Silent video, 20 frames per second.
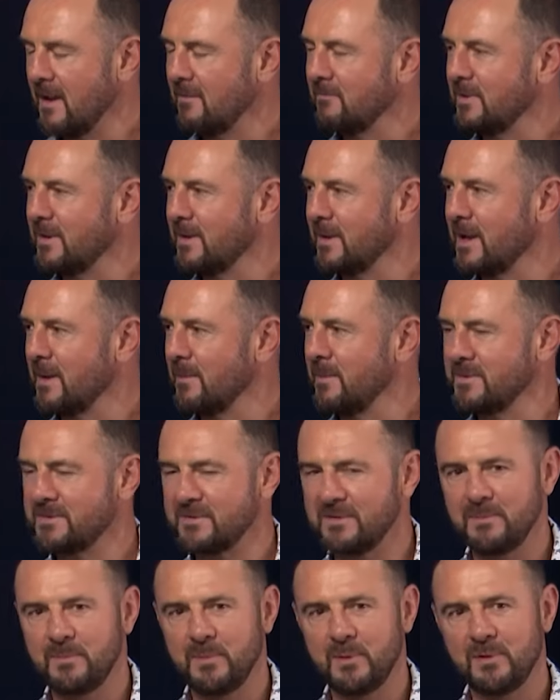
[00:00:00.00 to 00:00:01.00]
lovely to come
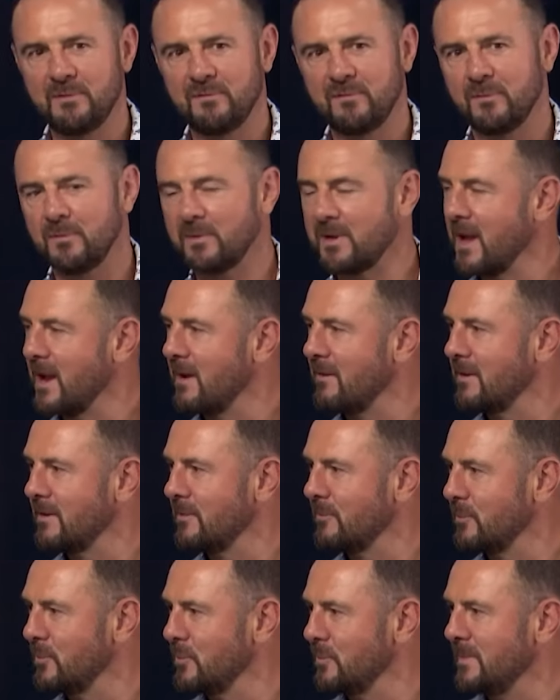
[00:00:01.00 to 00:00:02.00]
into the beautiful
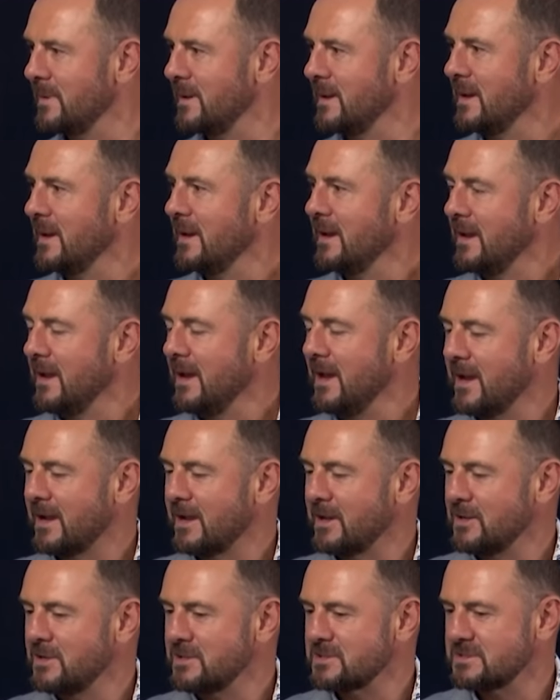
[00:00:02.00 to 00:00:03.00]
carrier room, air
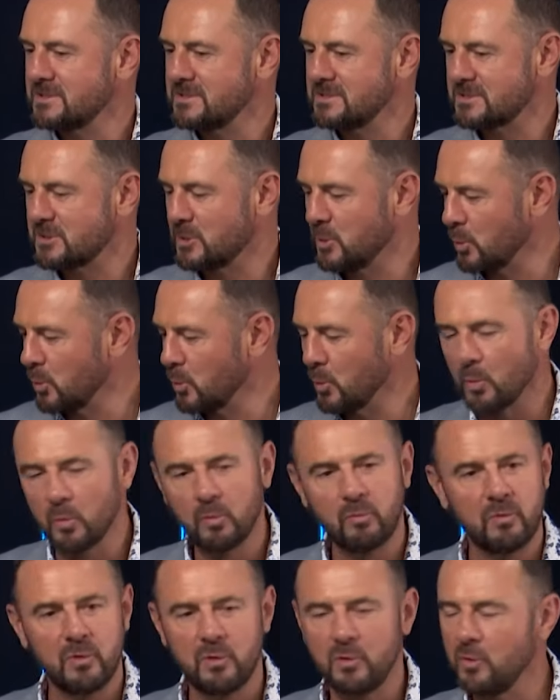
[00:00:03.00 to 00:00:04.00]
conditioners,
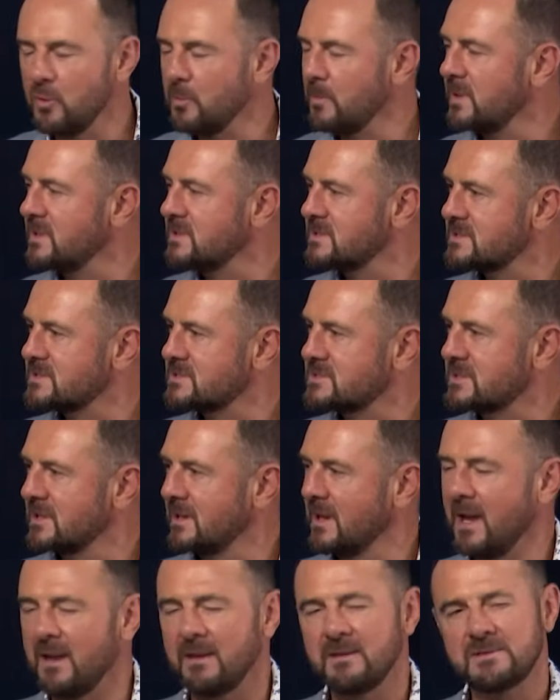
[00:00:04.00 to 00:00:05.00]
cool room, and just
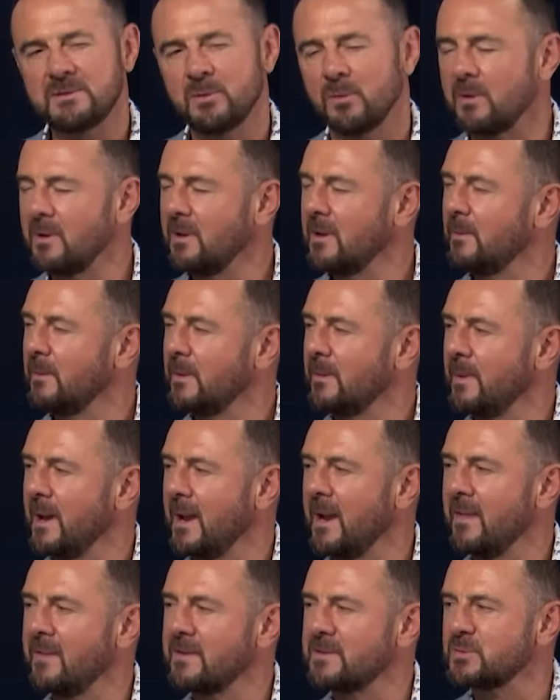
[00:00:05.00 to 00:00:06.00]
chill out and talk a little bit
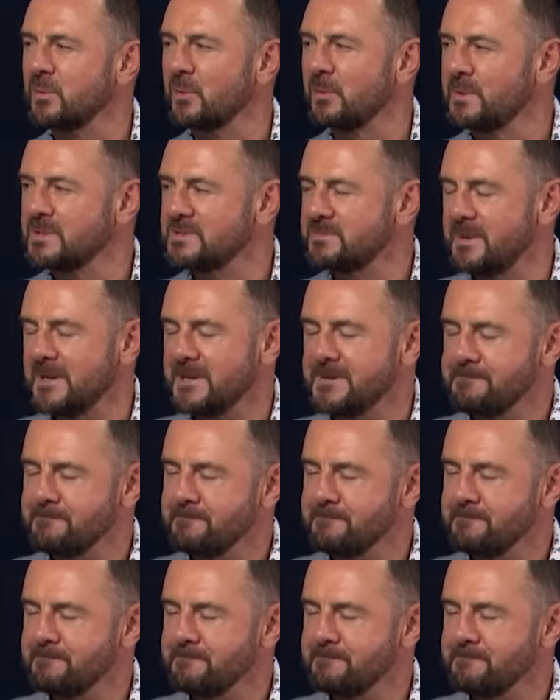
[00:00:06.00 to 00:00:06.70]
about how the tournament's been.